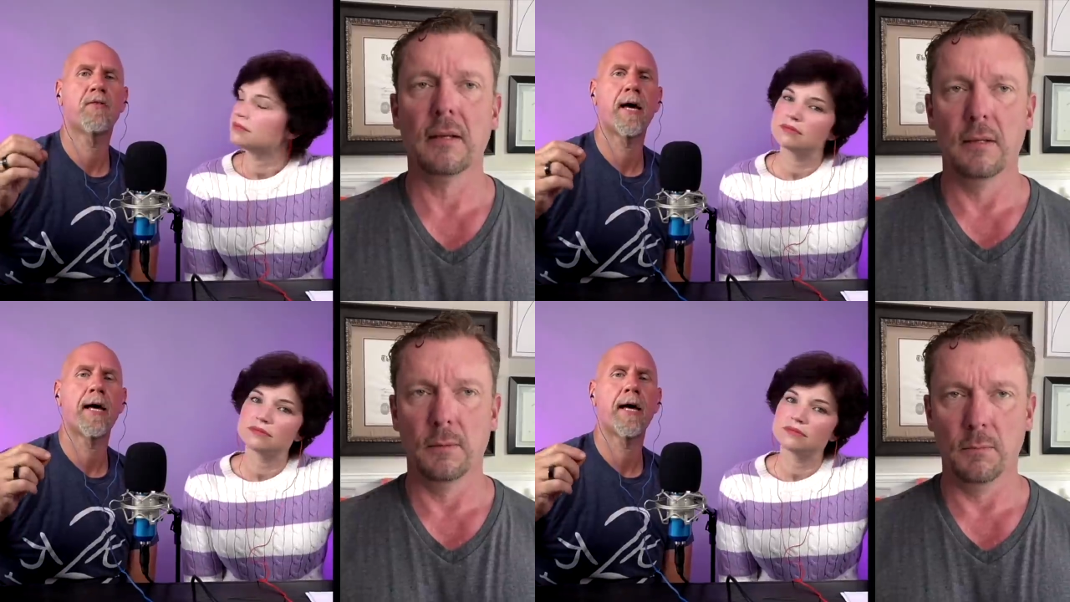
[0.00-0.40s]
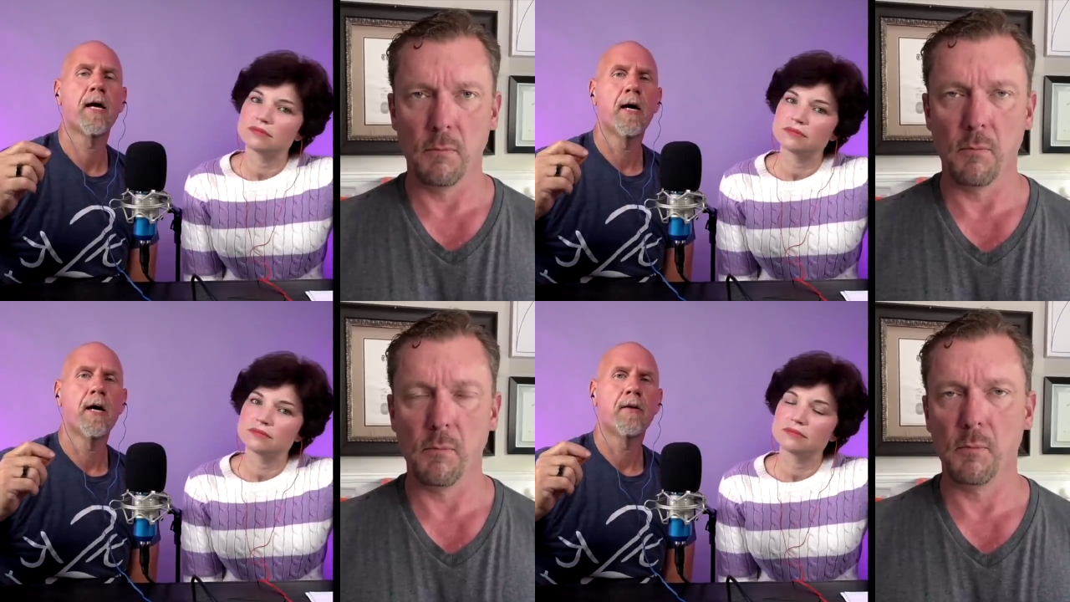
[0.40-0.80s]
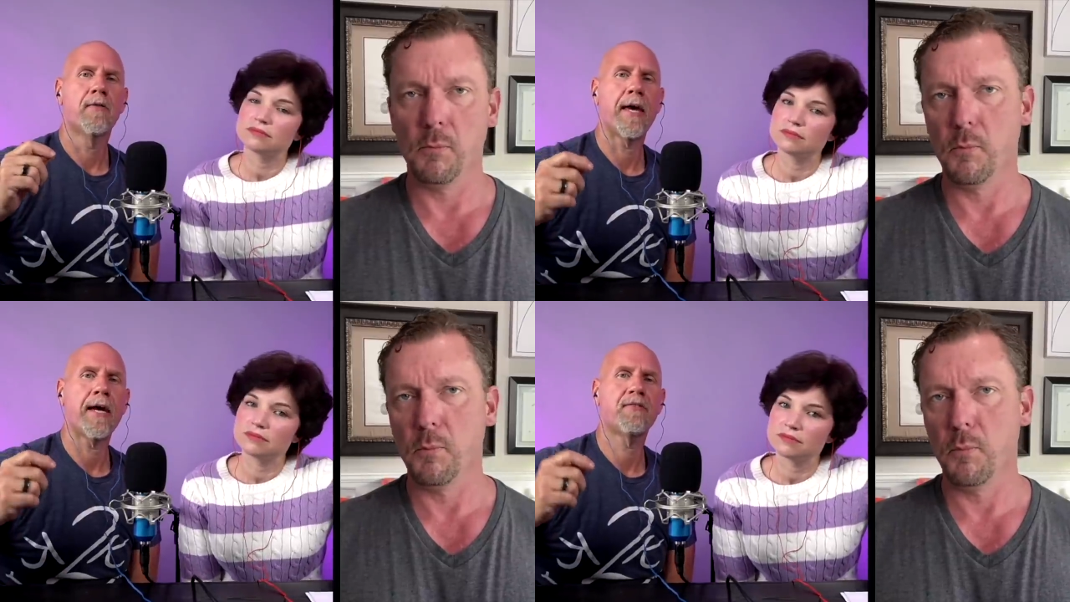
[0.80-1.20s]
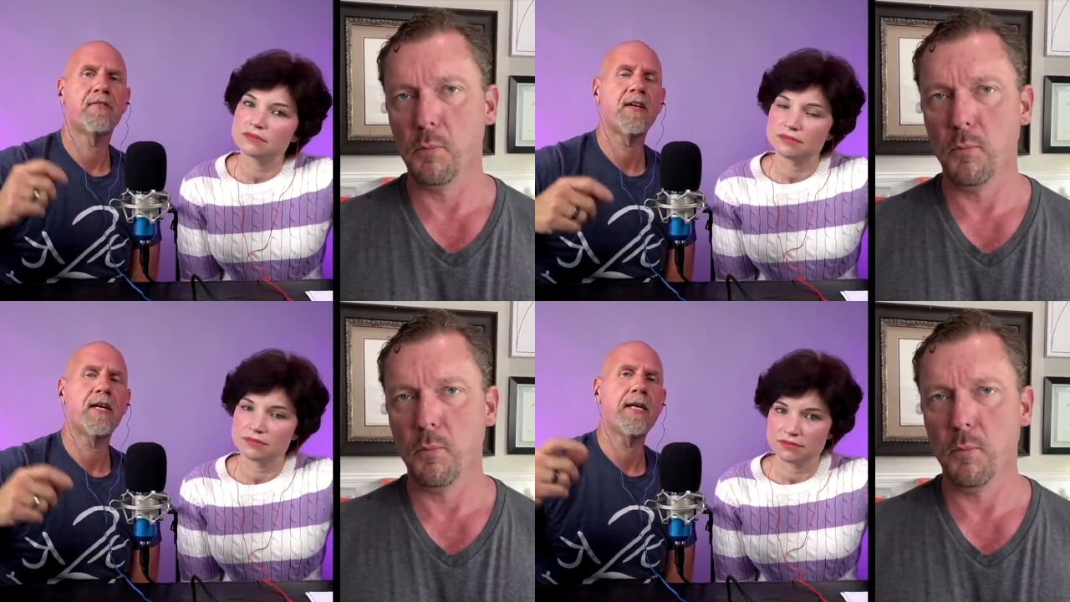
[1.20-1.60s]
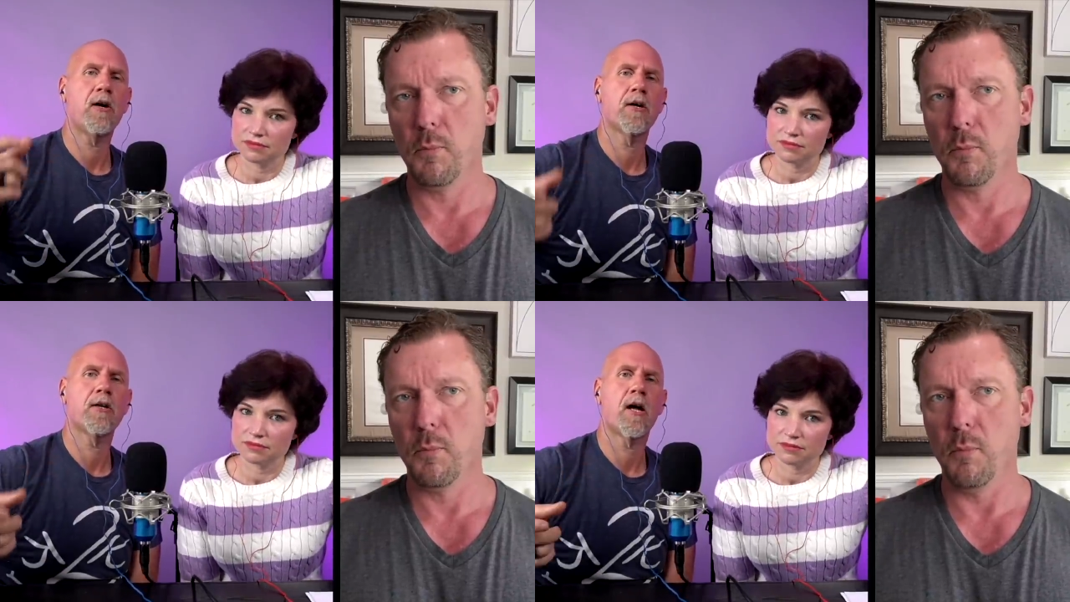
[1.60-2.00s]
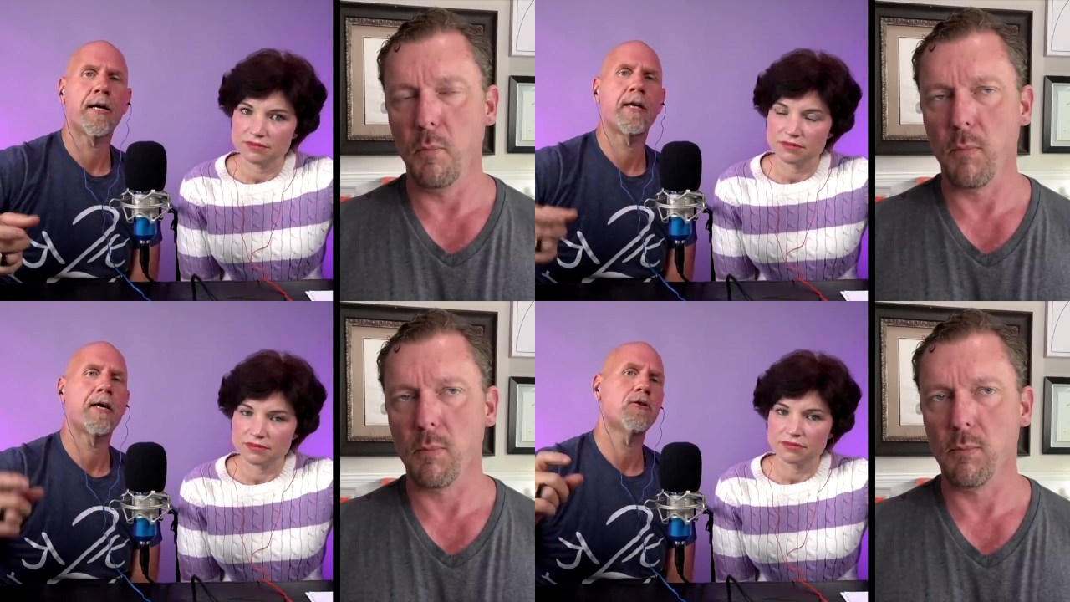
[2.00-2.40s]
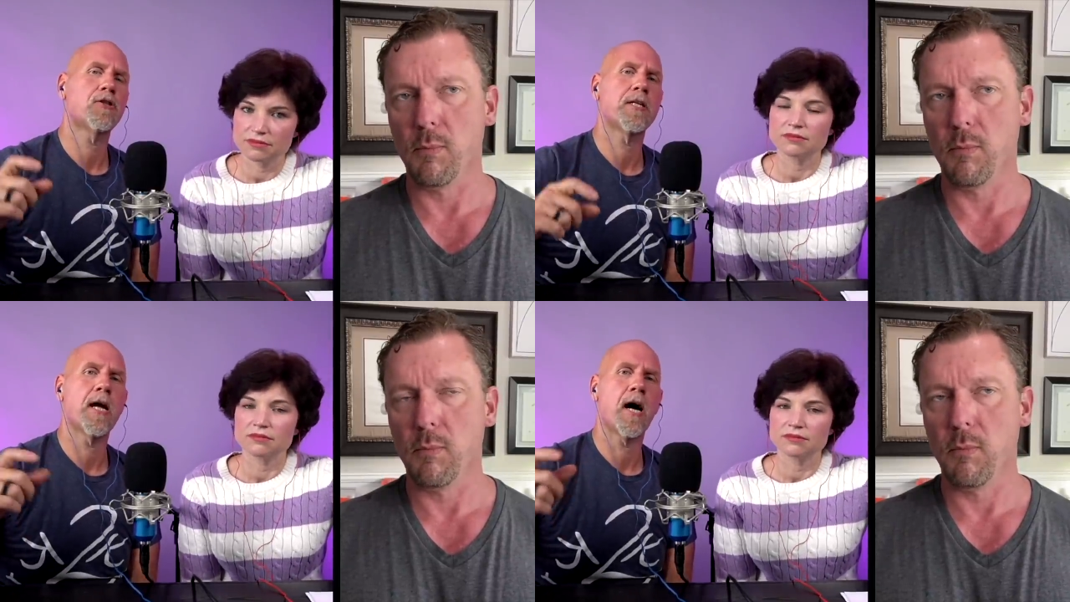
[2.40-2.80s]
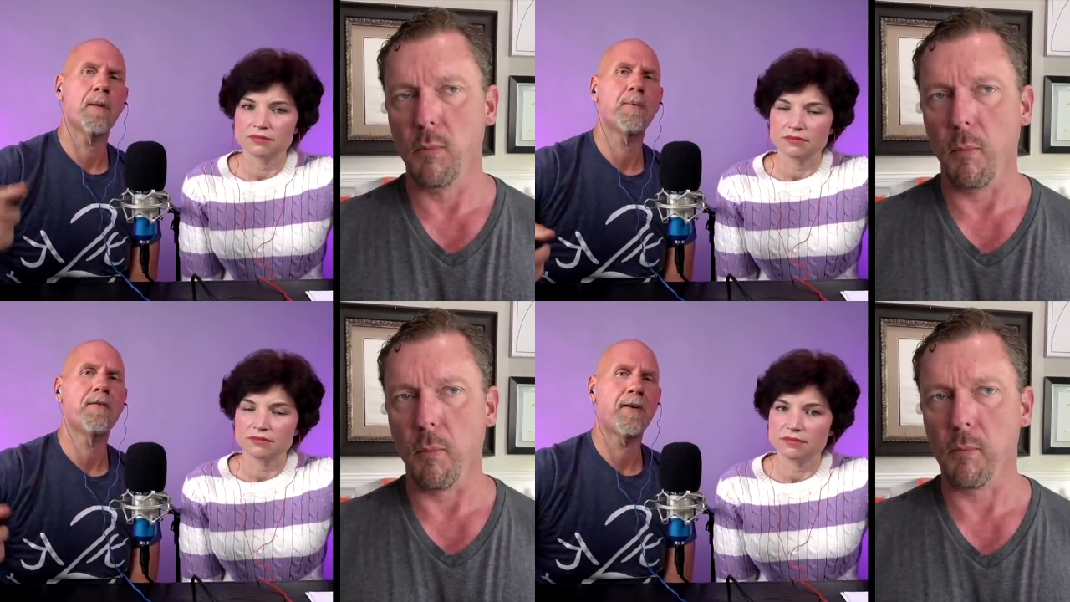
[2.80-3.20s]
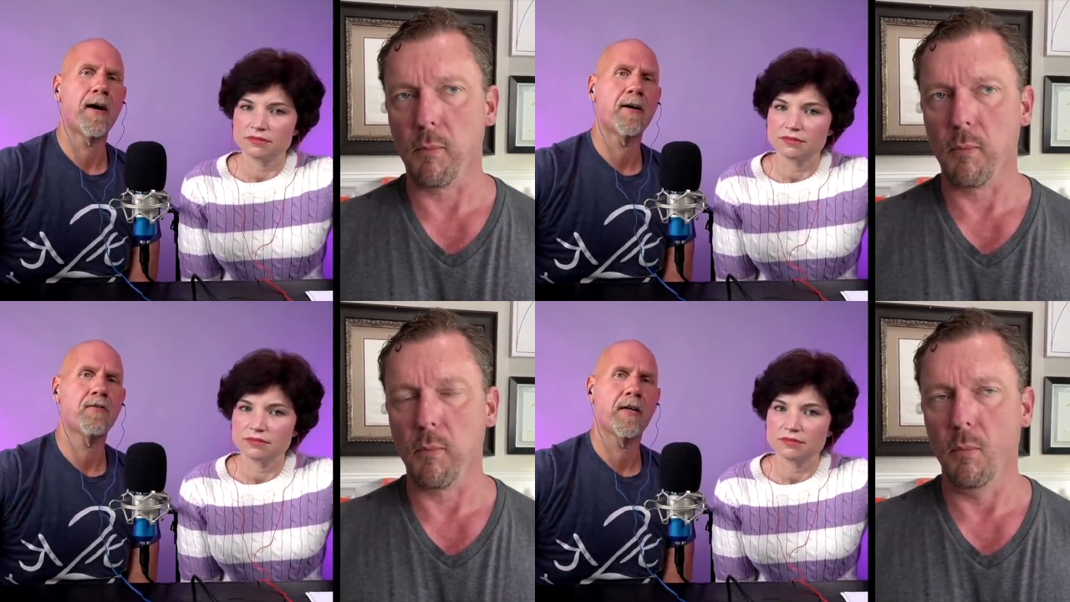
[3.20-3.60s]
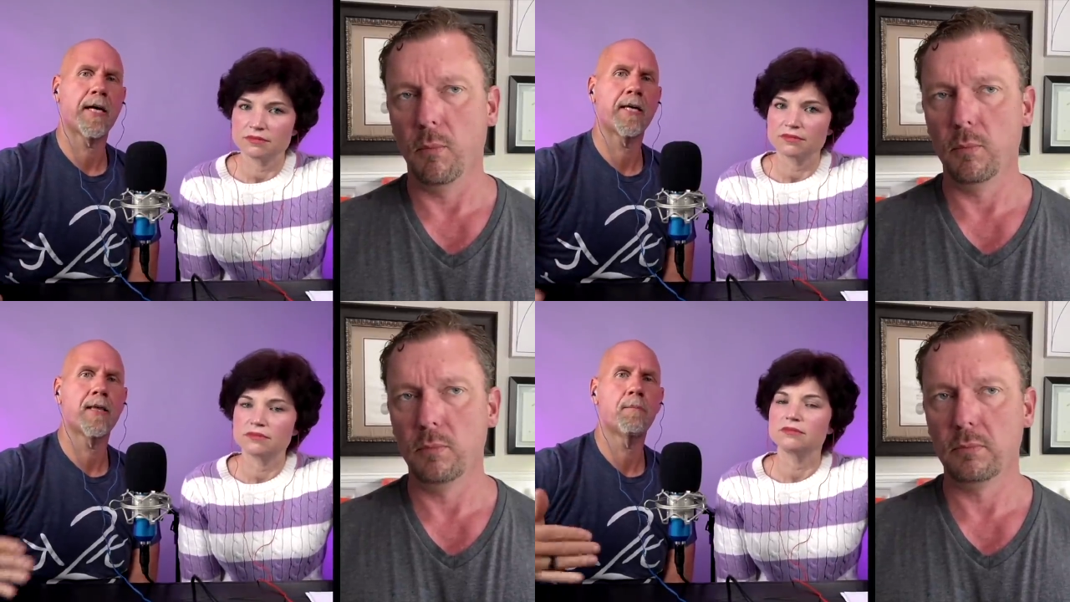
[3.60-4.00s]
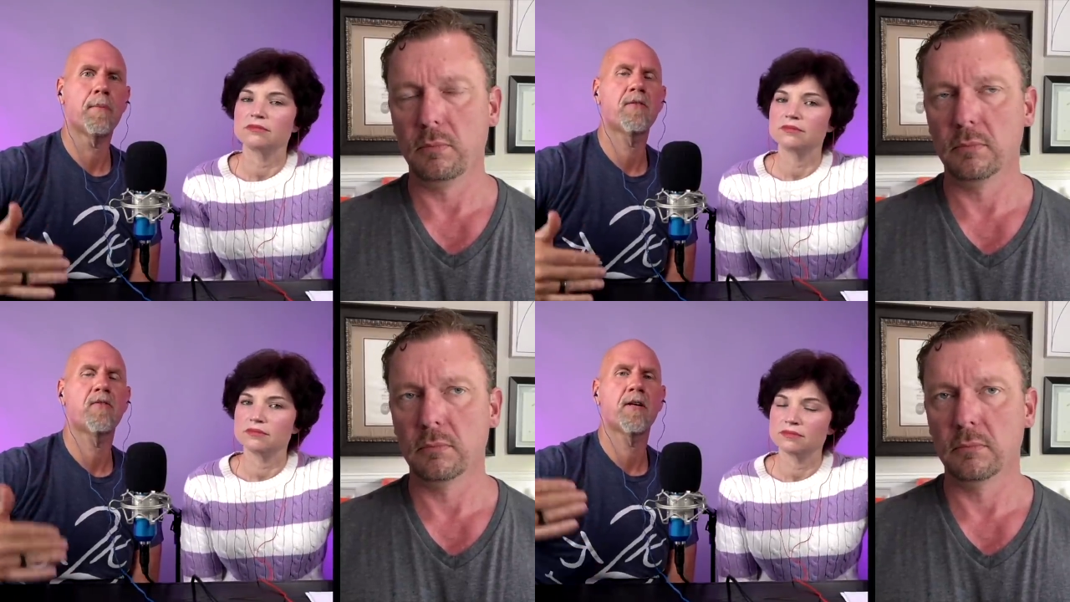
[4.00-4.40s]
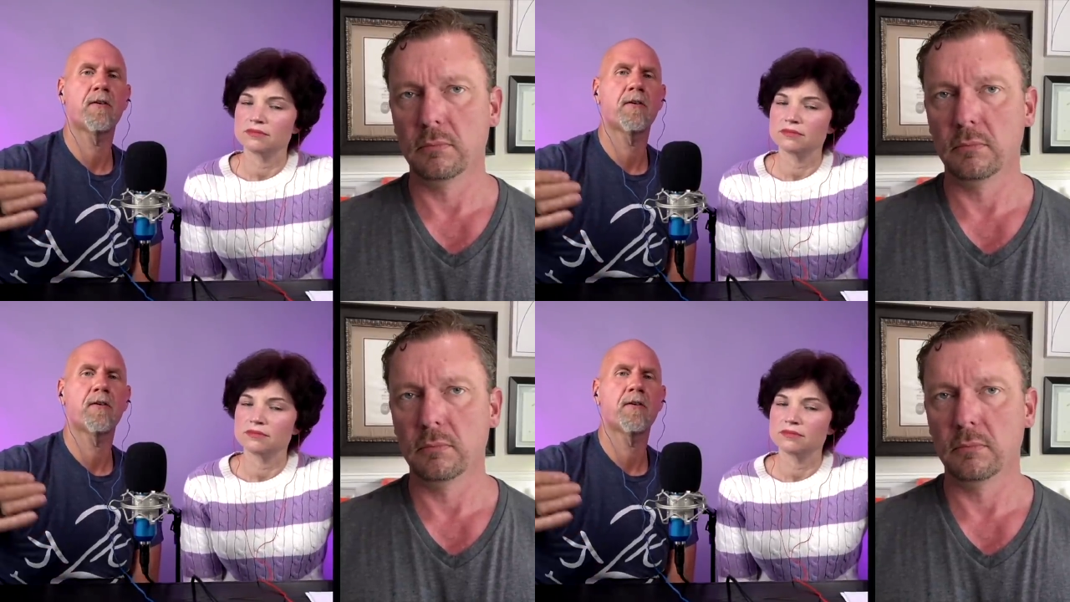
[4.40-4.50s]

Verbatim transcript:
Speaker 1: that they have seen online that you should not be fasting in the midst